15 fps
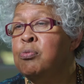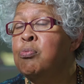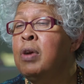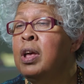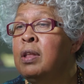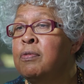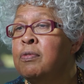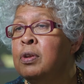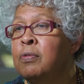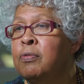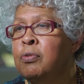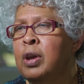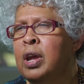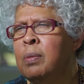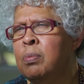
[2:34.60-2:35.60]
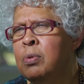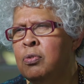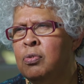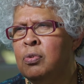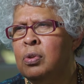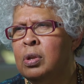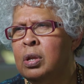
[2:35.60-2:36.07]
relevant for
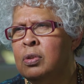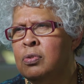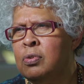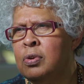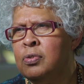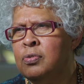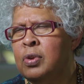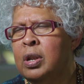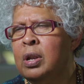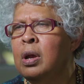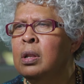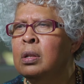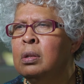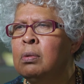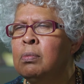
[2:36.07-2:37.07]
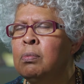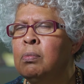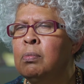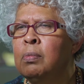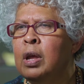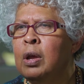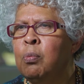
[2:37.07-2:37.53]
Aboriginal and Torres Strait Islander
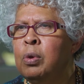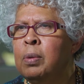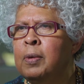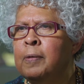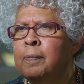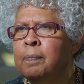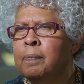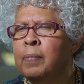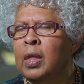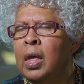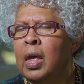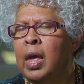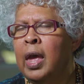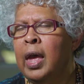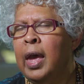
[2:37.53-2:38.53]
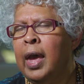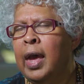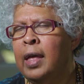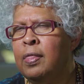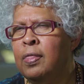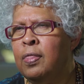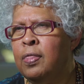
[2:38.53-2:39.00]
uh, women.
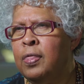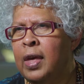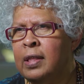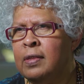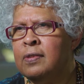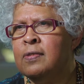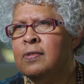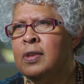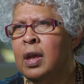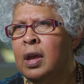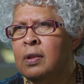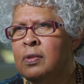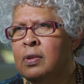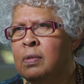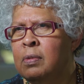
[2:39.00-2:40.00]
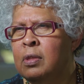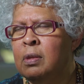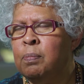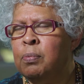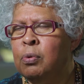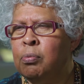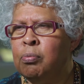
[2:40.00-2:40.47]
And that started the
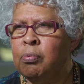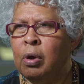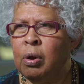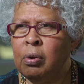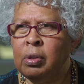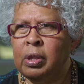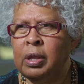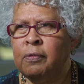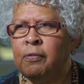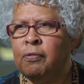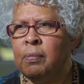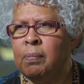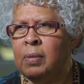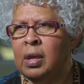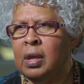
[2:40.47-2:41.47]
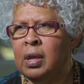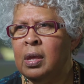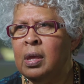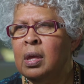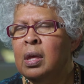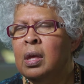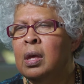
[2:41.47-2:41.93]
ball rolling for me